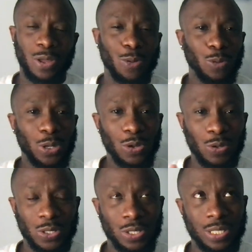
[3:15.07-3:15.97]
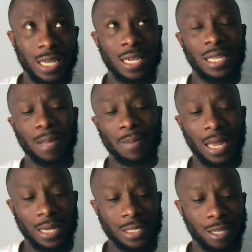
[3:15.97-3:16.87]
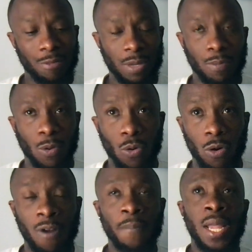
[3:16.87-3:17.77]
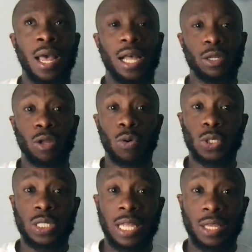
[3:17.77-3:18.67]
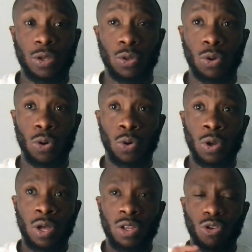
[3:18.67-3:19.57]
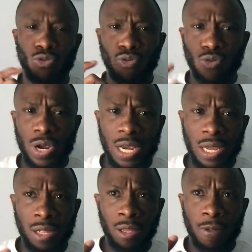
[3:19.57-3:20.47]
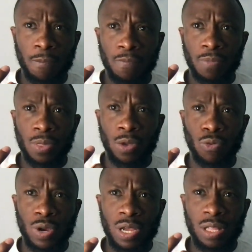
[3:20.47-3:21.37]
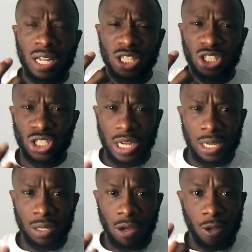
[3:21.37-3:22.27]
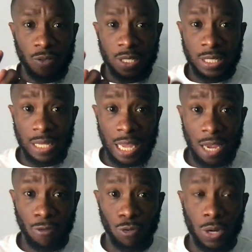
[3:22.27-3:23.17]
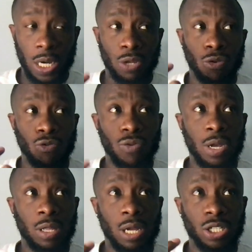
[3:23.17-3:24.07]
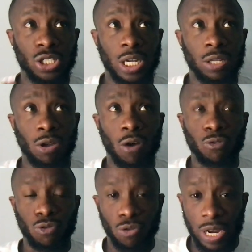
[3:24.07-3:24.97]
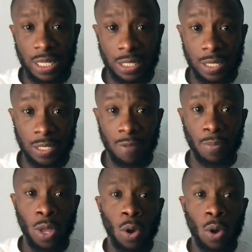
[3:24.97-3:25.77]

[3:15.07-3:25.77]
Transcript: what are you saying i'm like tell me more and the lord was just like you know the real the real agenda of slavery, the real agenda of racism